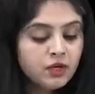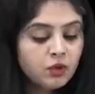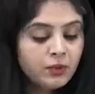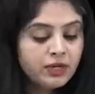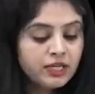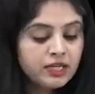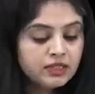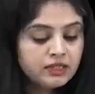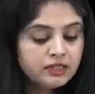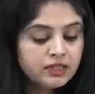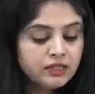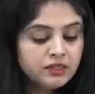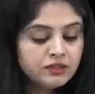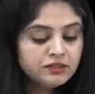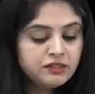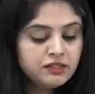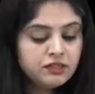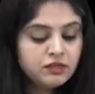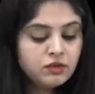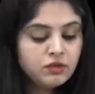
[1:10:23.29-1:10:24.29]
When nothing
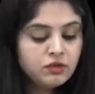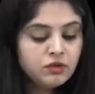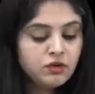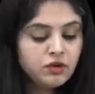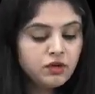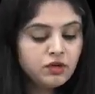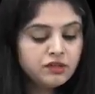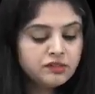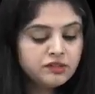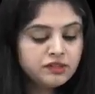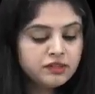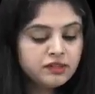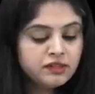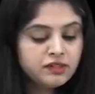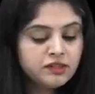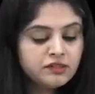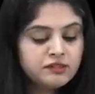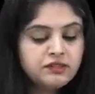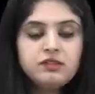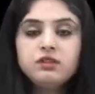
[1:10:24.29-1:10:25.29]
is seen on gross,
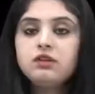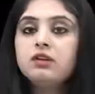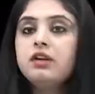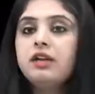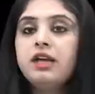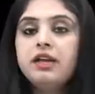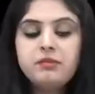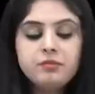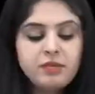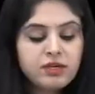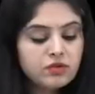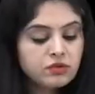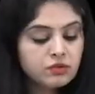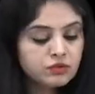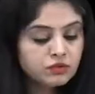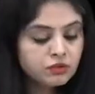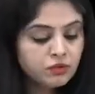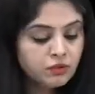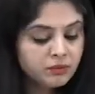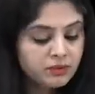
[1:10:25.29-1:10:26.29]
nothing is seen on light
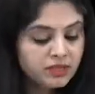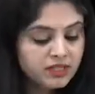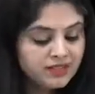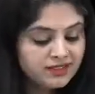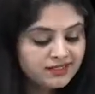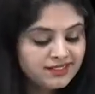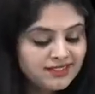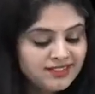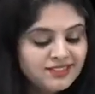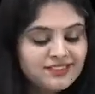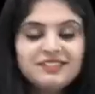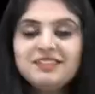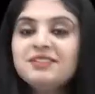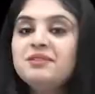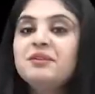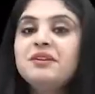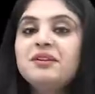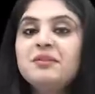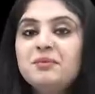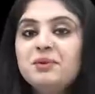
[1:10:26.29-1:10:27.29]
microscopy, nothing is
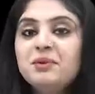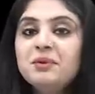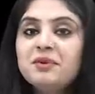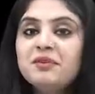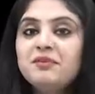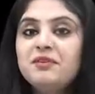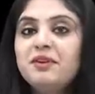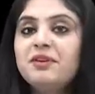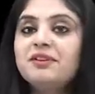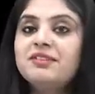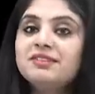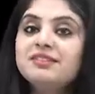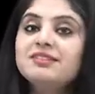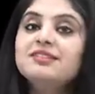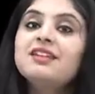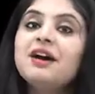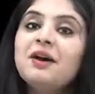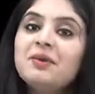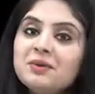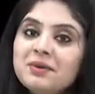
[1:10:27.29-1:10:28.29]
seen on
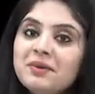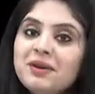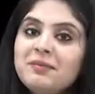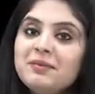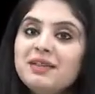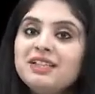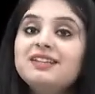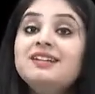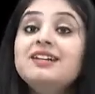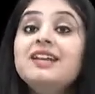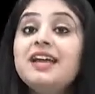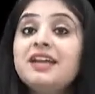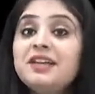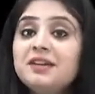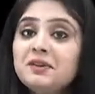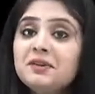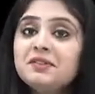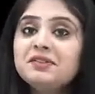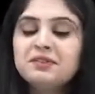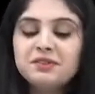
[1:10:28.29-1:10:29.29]
immunofluorescence, how do I make the
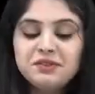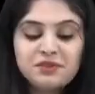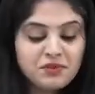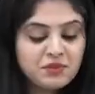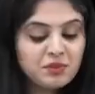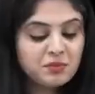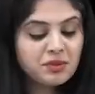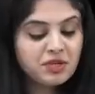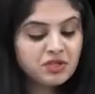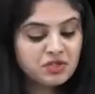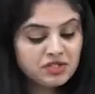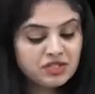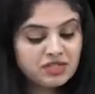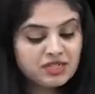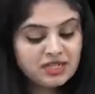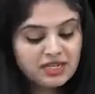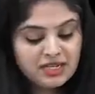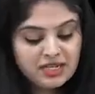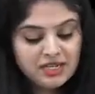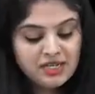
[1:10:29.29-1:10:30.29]
diagnosis of the
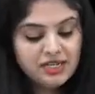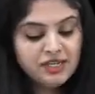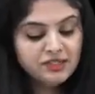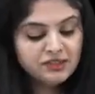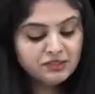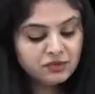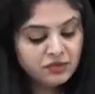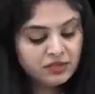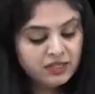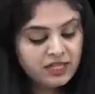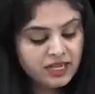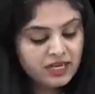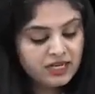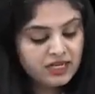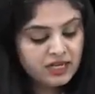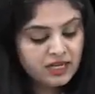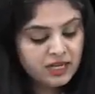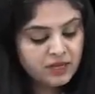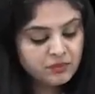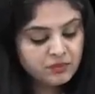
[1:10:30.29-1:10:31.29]
patient? So
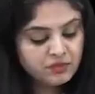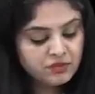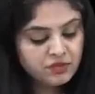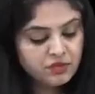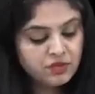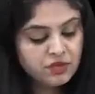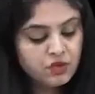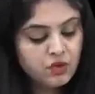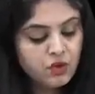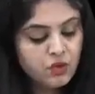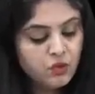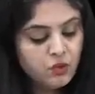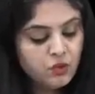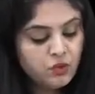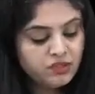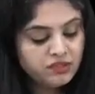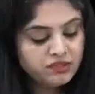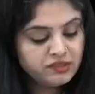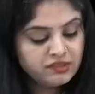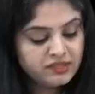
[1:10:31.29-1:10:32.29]
then comes the
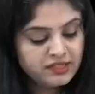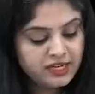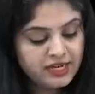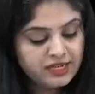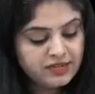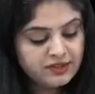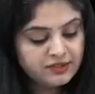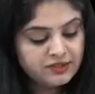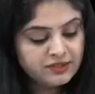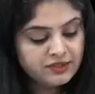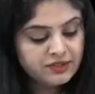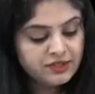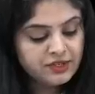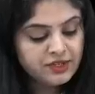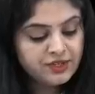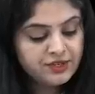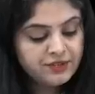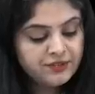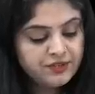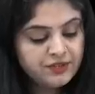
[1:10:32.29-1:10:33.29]
gold standard.
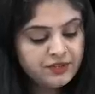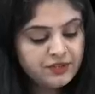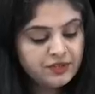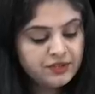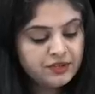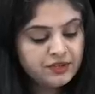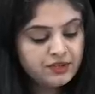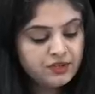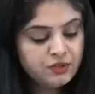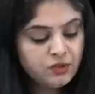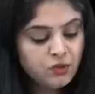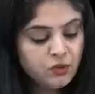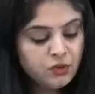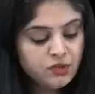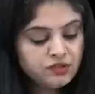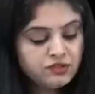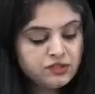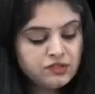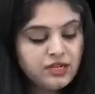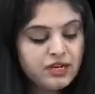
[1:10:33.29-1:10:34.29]
The
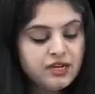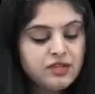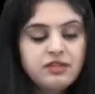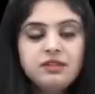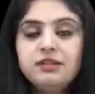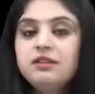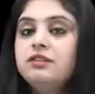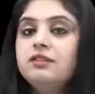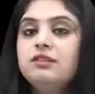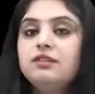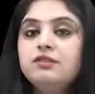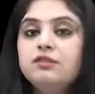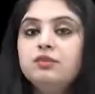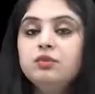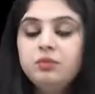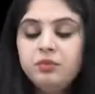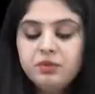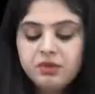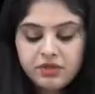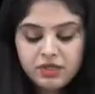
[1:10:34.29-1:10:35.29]
gold standard, the
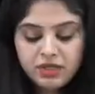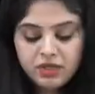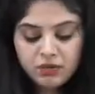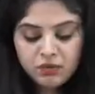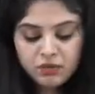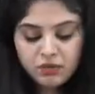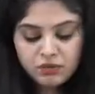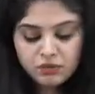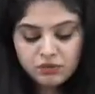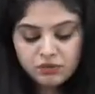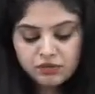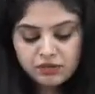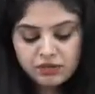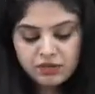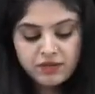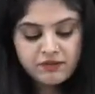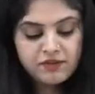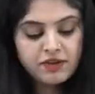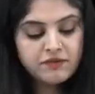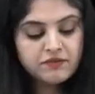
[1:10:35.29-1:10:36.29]
superhero to
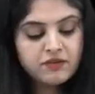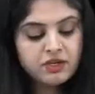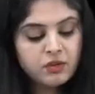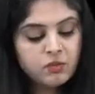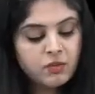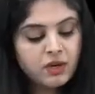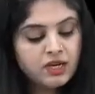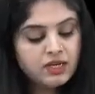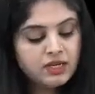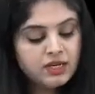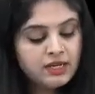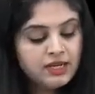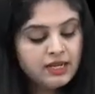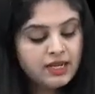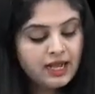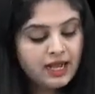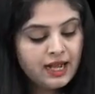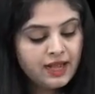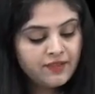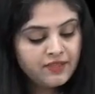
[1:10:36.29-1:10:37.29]
save everyone,
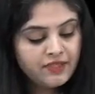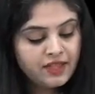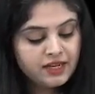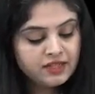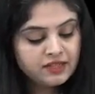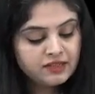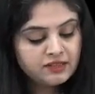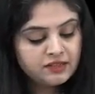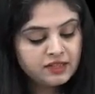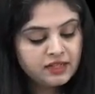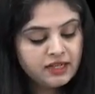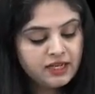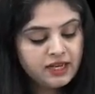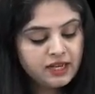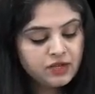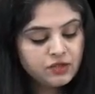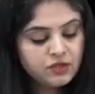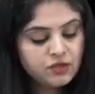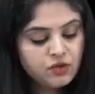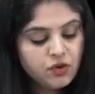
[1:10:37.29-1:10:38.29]
and that is
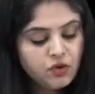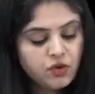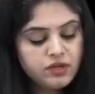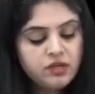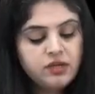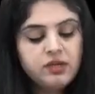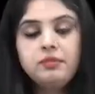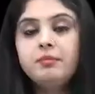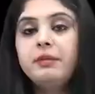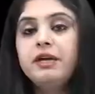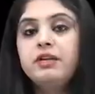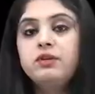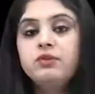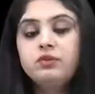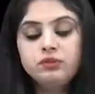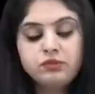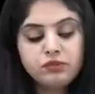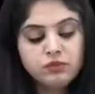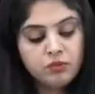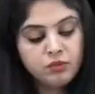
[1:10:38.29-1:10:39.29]
electron
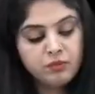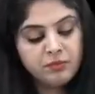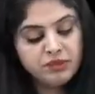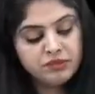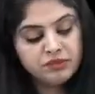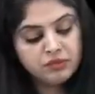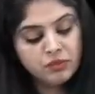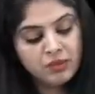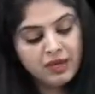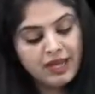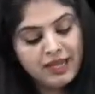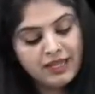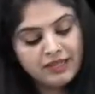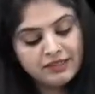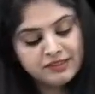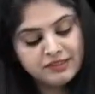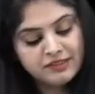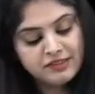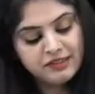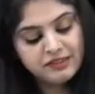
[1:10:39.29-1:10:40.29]
microscopy. So
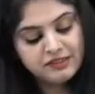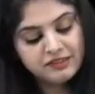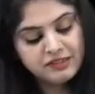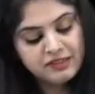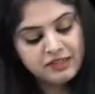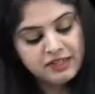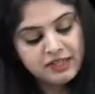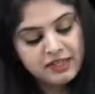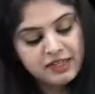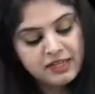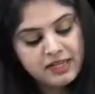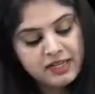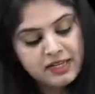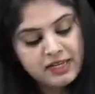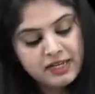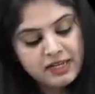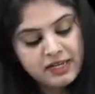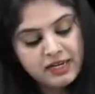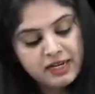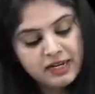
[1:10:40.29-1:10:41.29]
as they say,
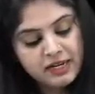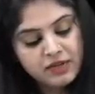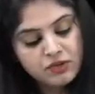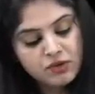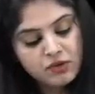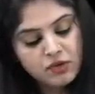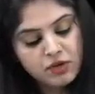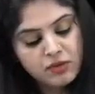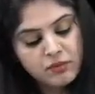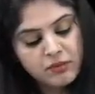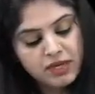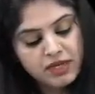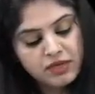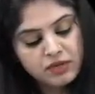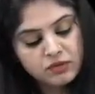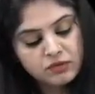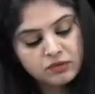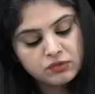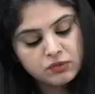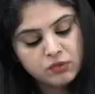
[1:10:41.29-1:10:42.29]
electron
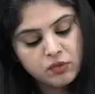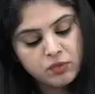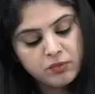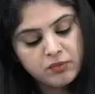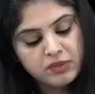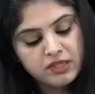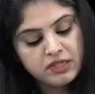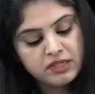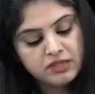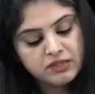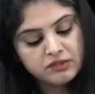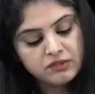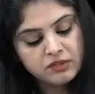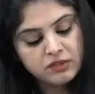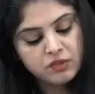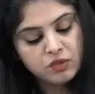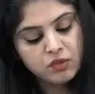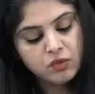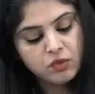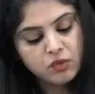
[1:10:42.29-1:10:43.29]
microscopy is
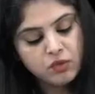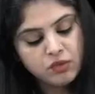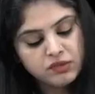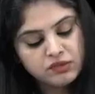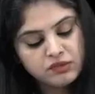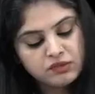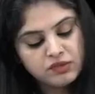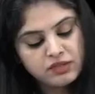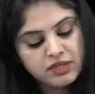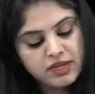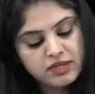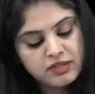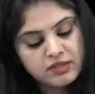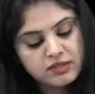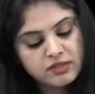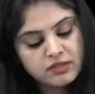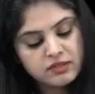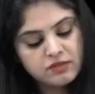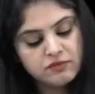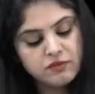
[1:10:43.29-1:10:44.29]
the gold
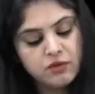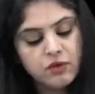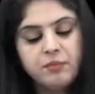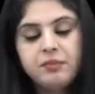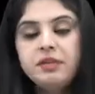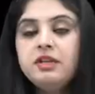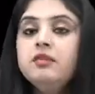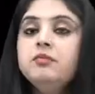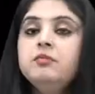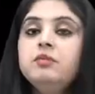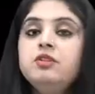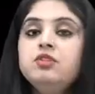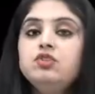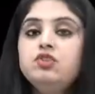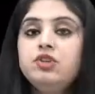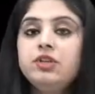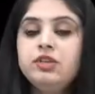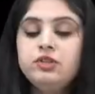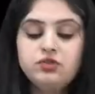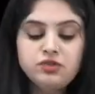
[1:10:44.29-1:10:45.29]
standard for minimal
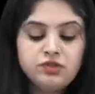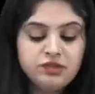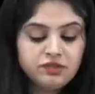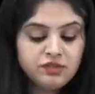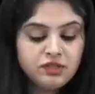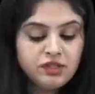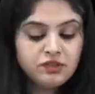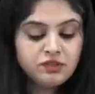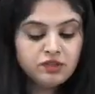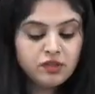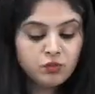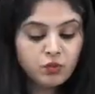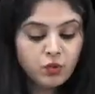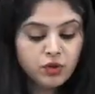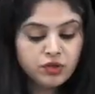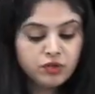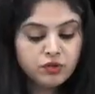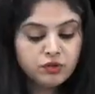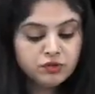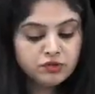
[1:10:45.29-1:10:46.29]
change disease. And
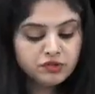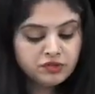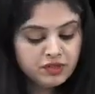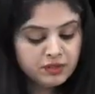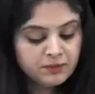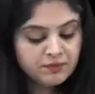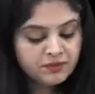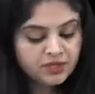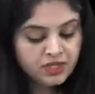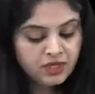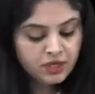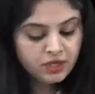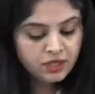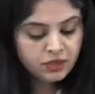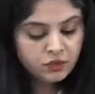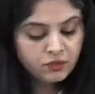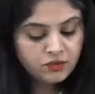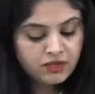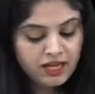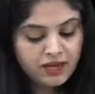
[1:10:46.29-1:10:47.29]
what do you see?
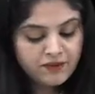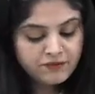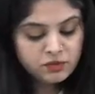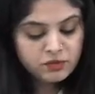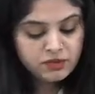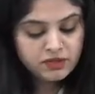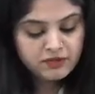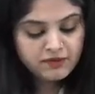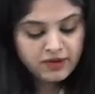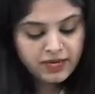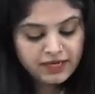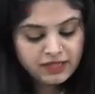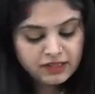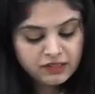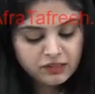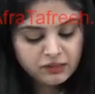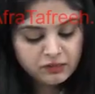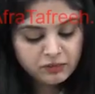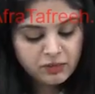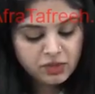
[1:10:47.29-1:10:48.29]
You will have to
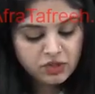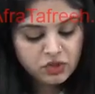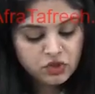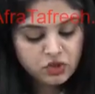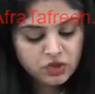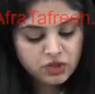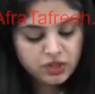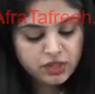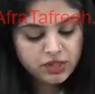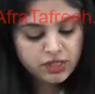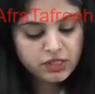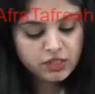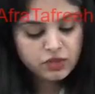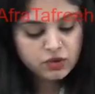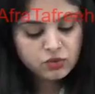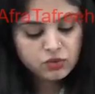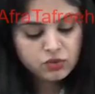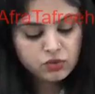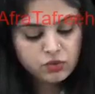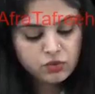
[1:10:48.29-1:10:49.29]
divide this picture
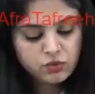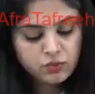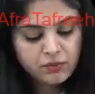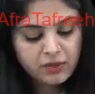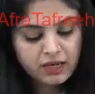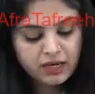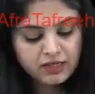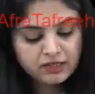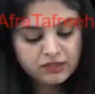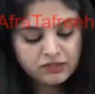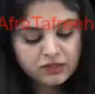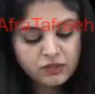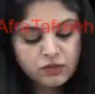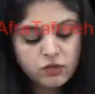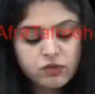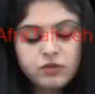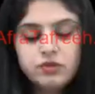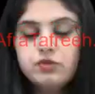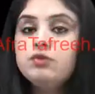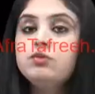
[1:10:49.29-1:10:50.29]
into two parts in
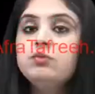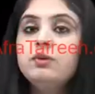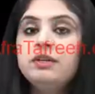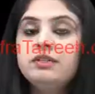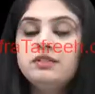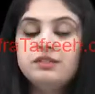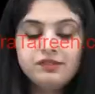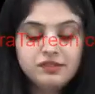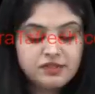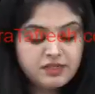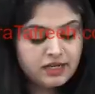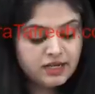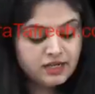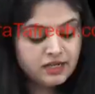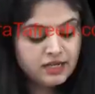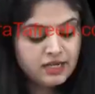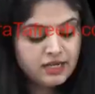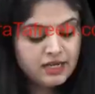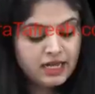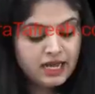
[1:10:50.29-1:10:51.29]
order to
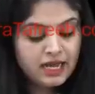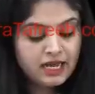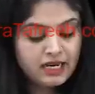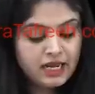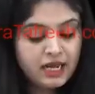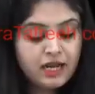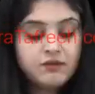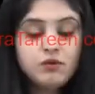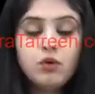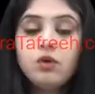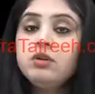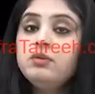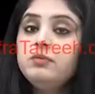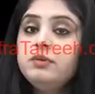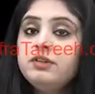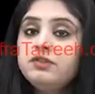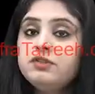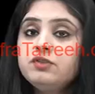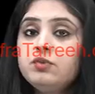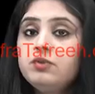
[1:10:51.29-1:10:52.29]
understand. And I have
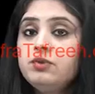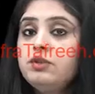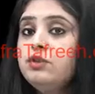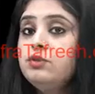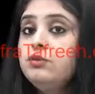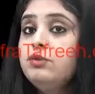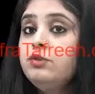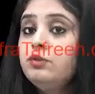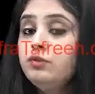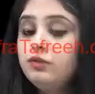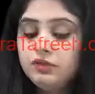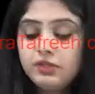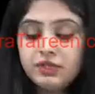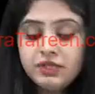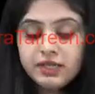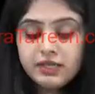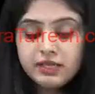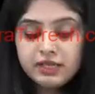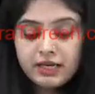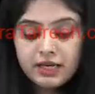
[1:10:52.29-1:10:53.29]
always told you, you
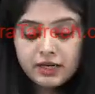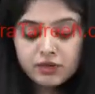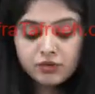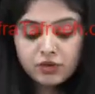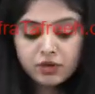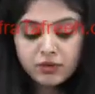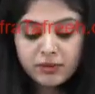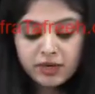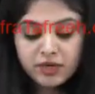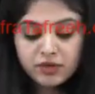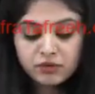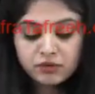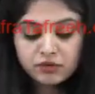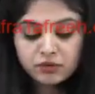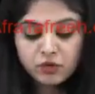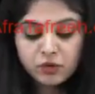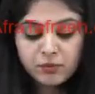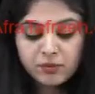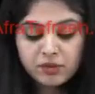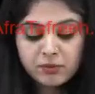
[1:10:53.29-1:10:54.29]
see an electron
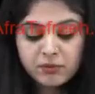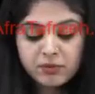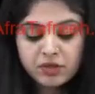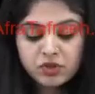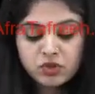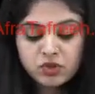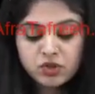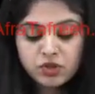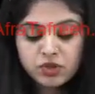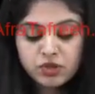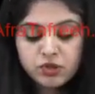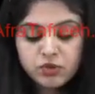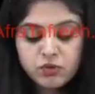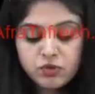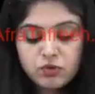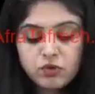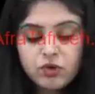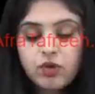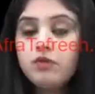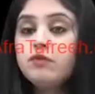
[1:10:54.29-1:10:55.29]
microscopic picture, you
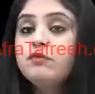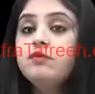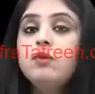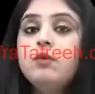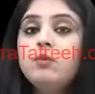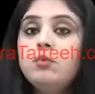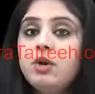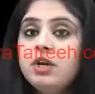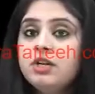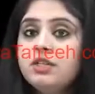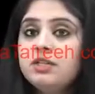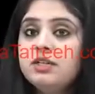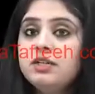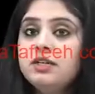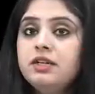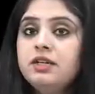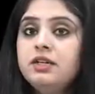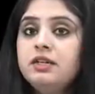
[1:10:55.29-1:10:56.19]
look out for what?